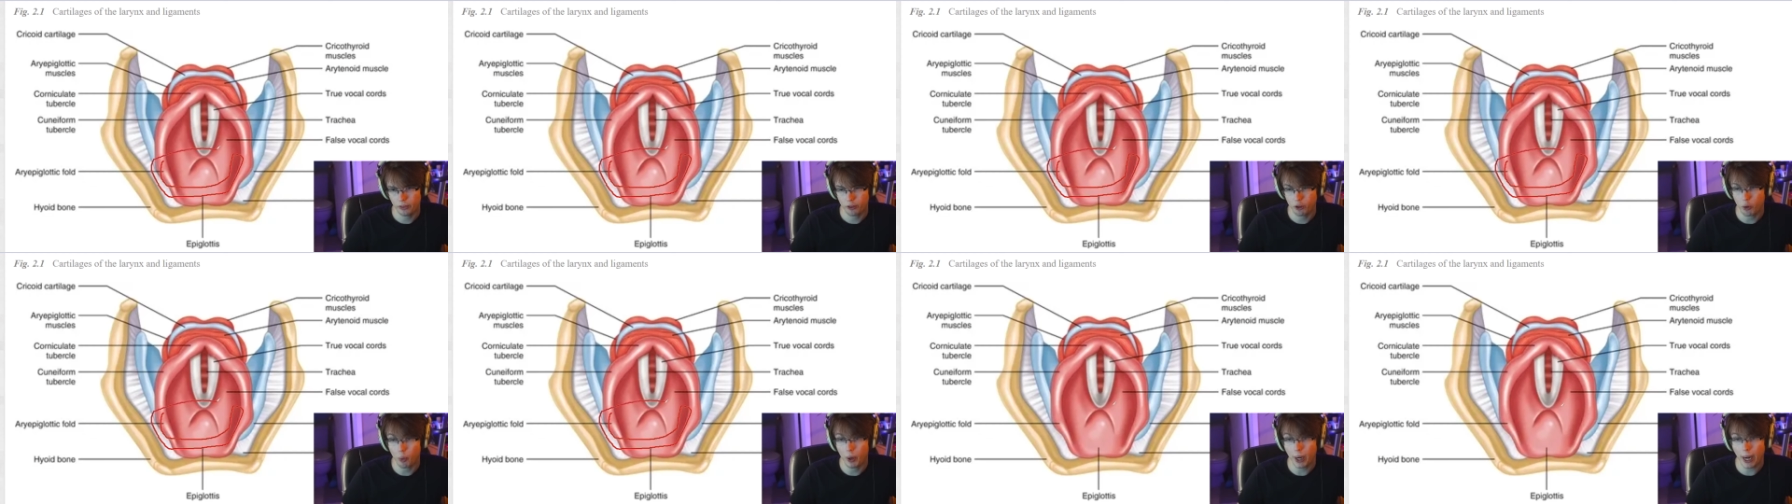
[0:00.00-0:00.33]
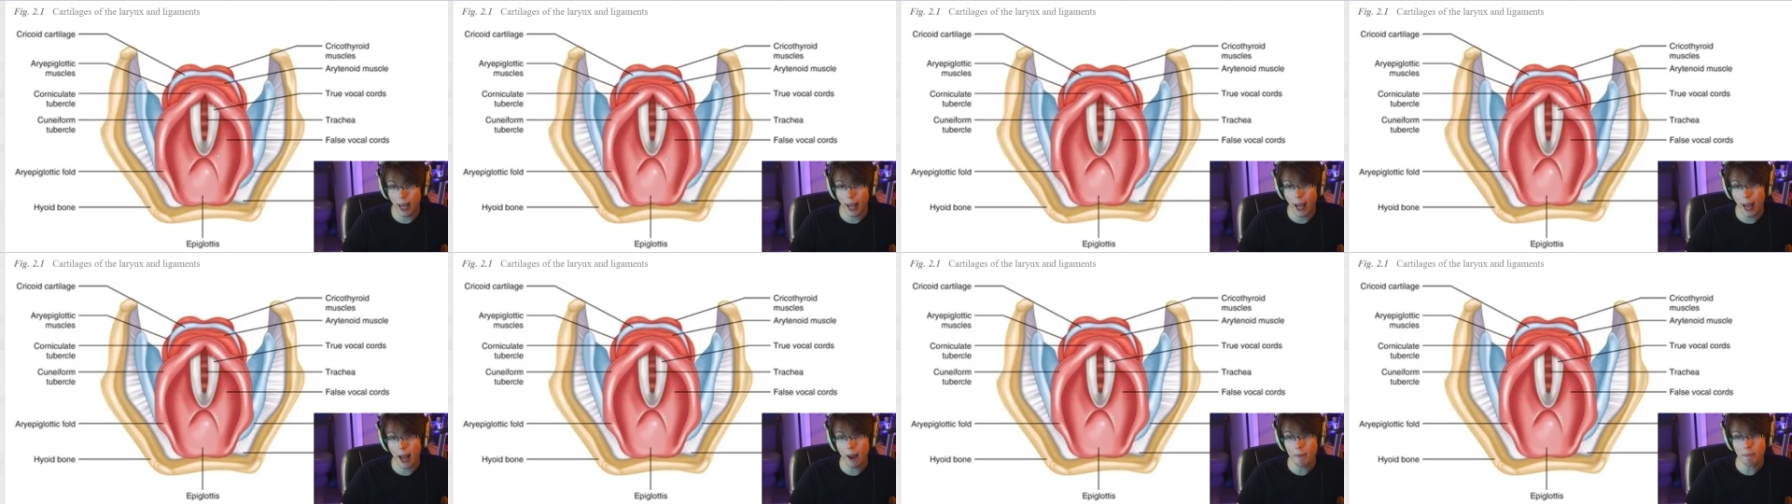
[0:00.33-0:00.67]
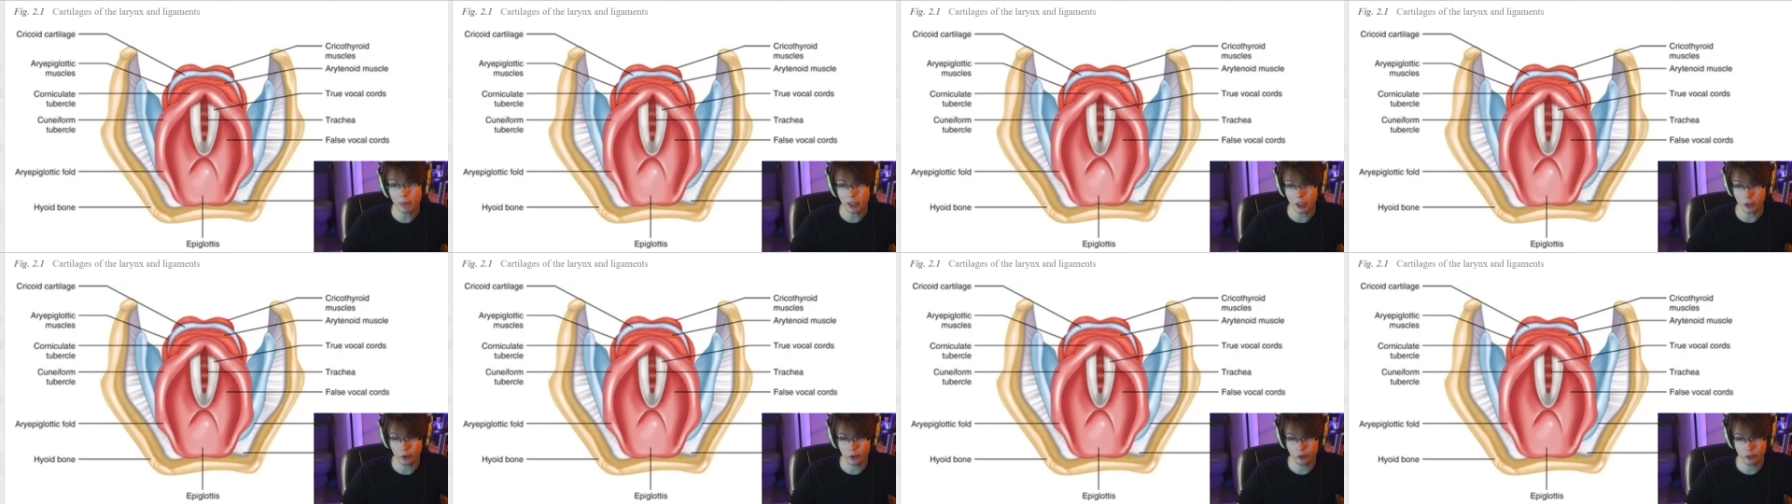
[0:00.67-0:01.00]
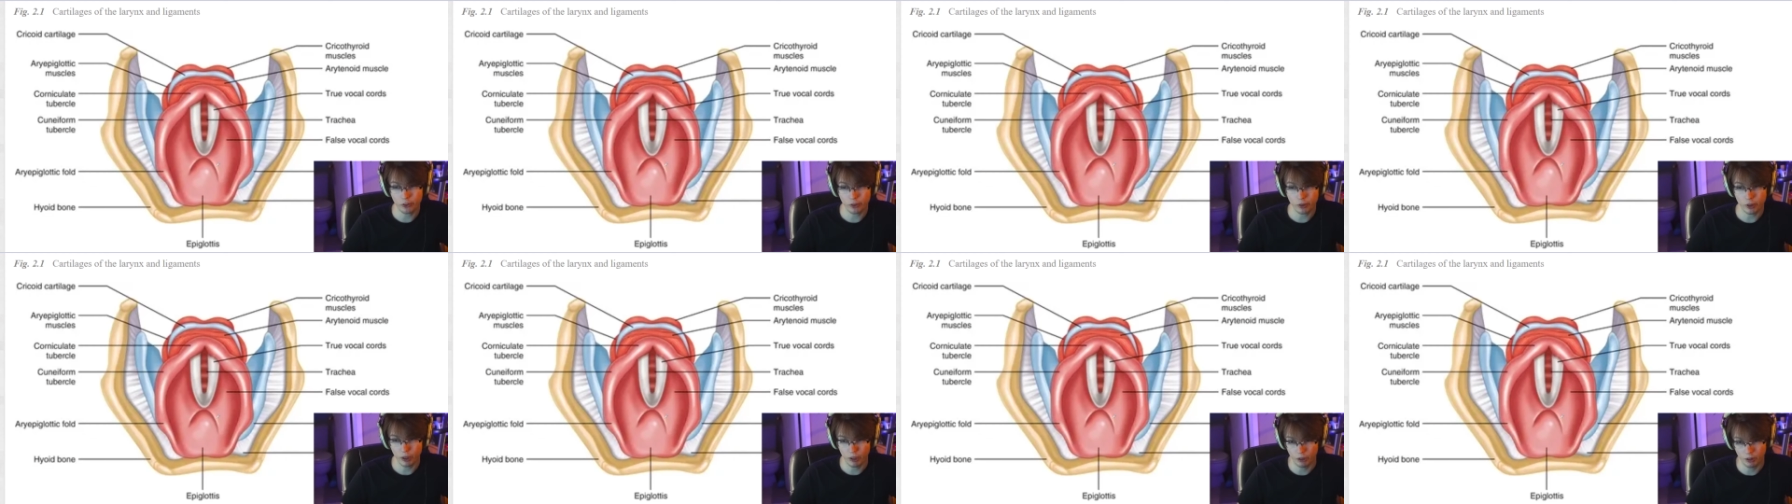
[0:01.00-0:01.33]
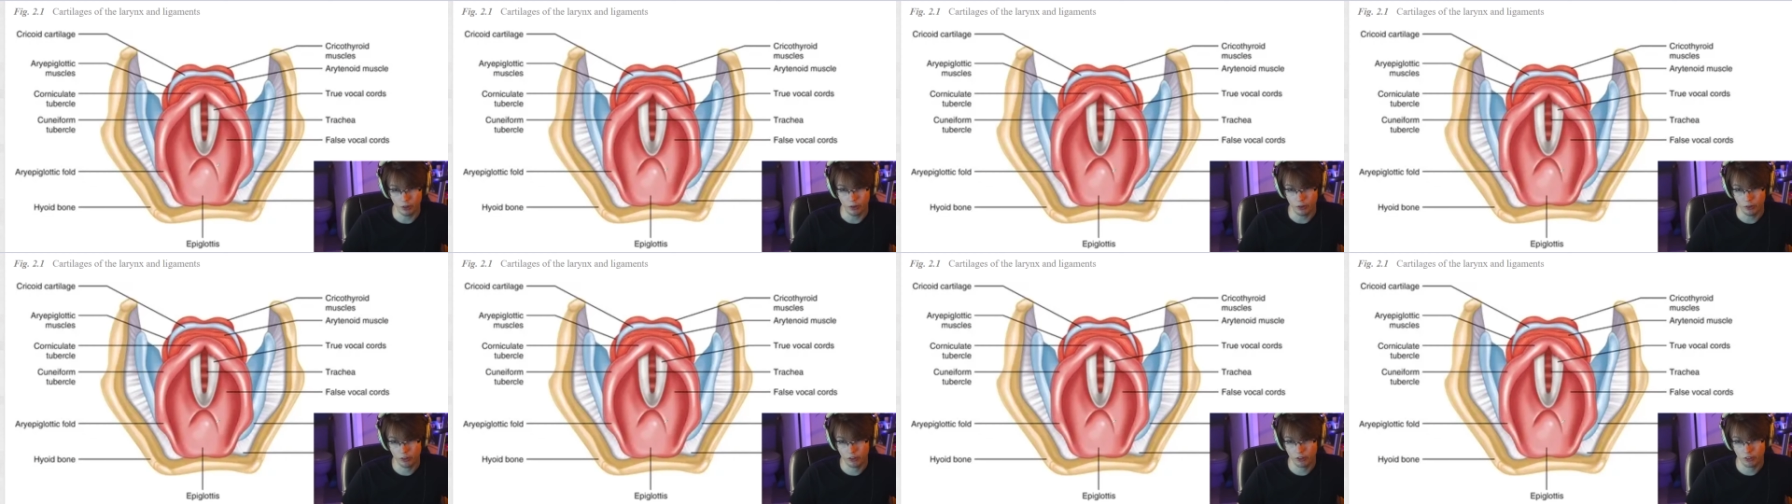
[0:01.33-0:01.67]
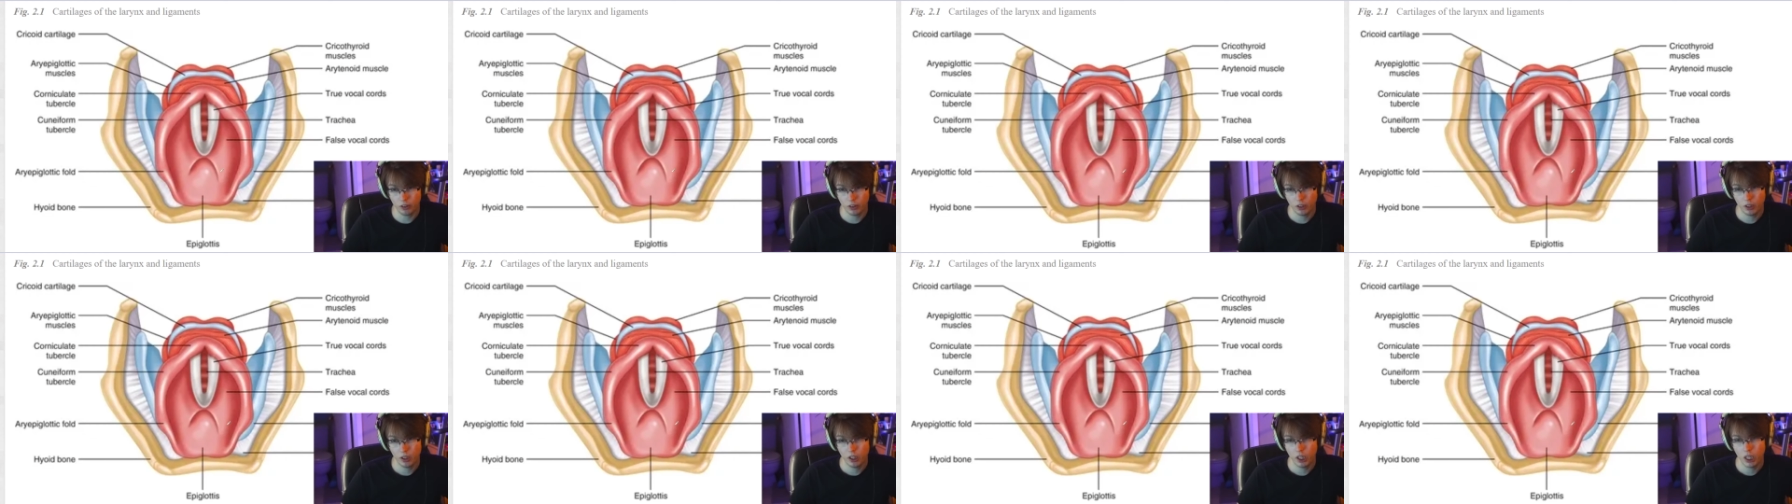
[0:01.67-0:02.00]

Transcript: So what happens is